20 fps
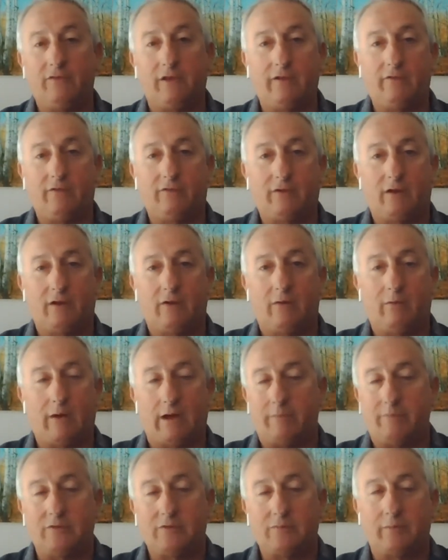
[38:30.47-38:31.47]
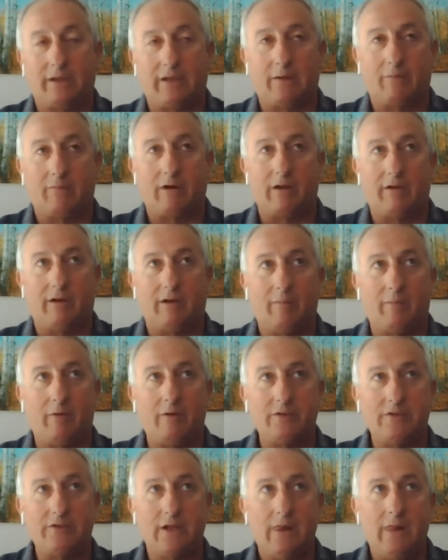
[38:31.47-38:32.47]
And so I'm just making round
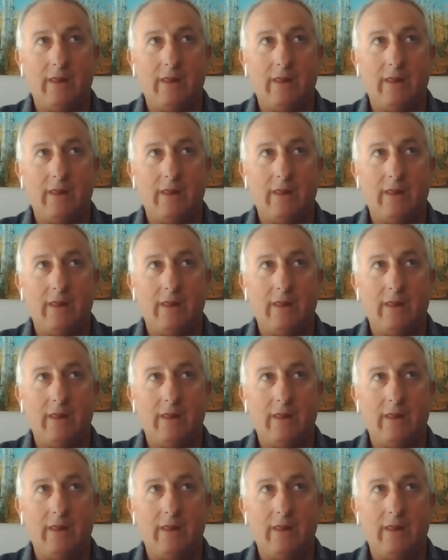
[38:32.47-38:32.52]
numbers.